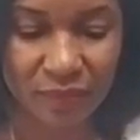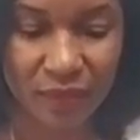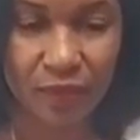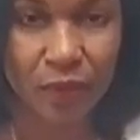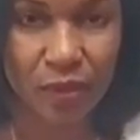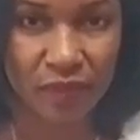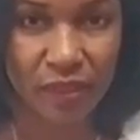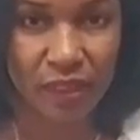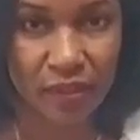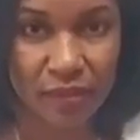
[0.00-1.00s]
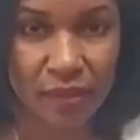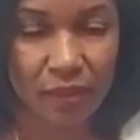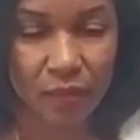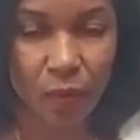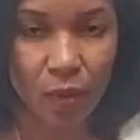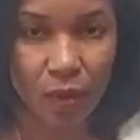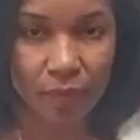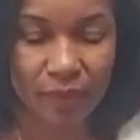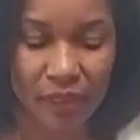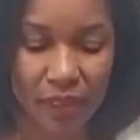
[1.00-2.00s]
And of course if it's a little
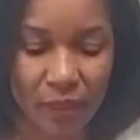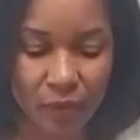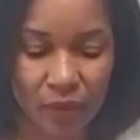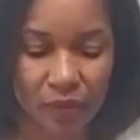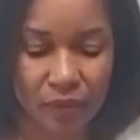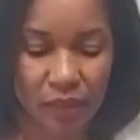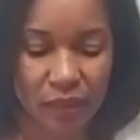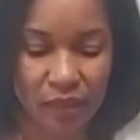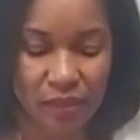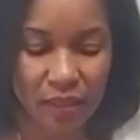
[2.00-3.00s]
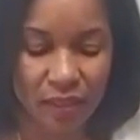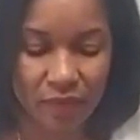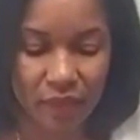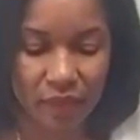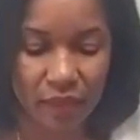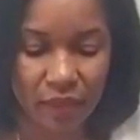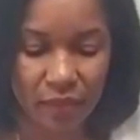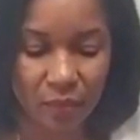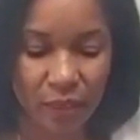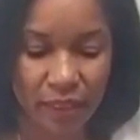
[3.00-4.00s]
warm, then it will dissolve a
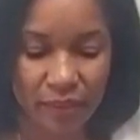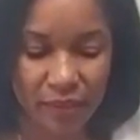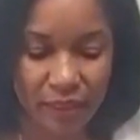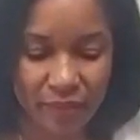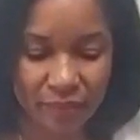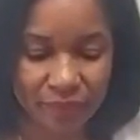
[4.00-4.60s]
little more easily.